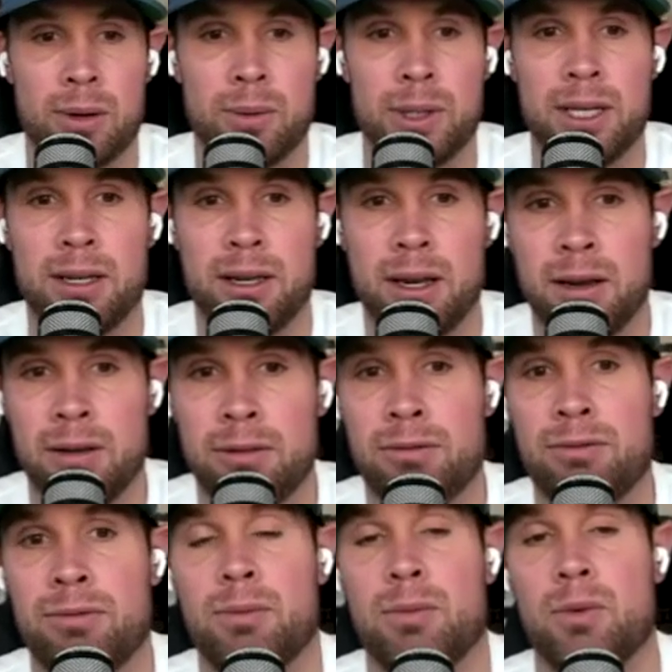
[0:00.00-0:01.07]
I would
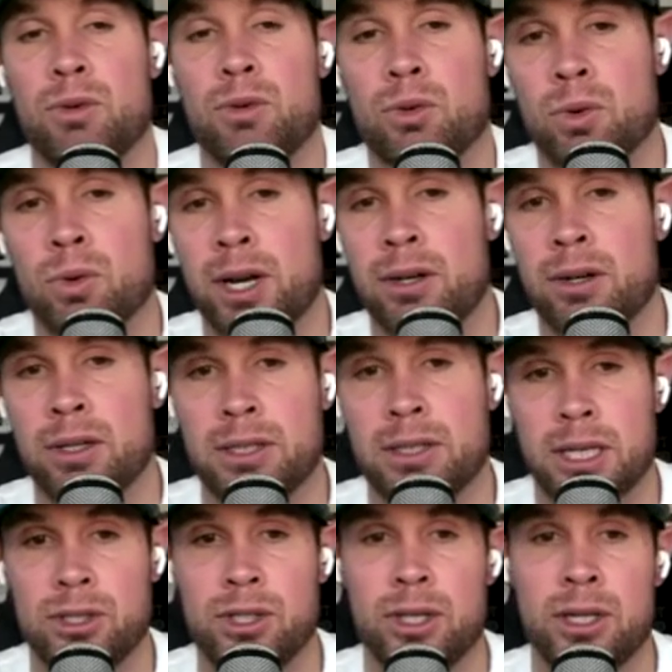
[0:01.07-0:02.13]
give greater
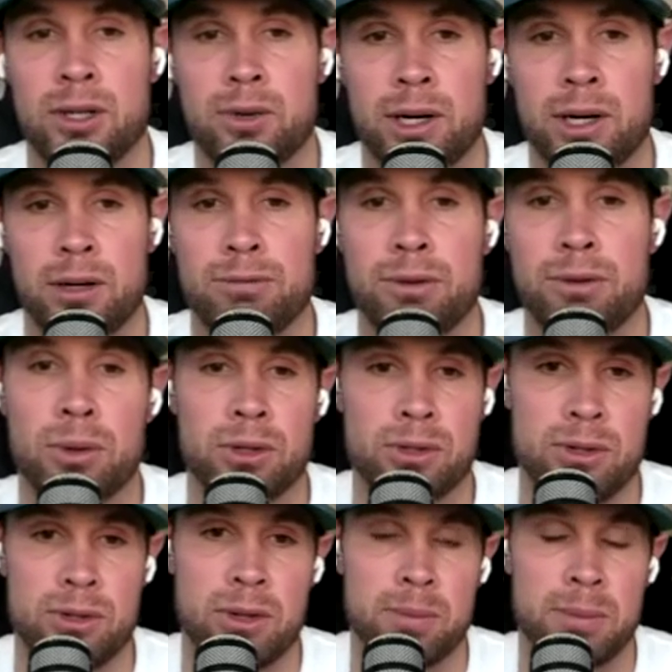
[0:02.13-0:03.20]
attention and greater
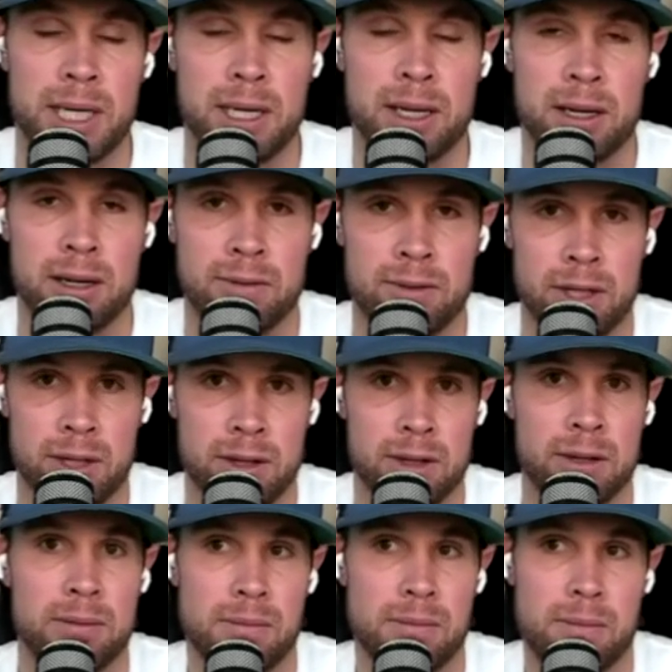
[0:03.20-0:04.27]
focus to the beginning of the year.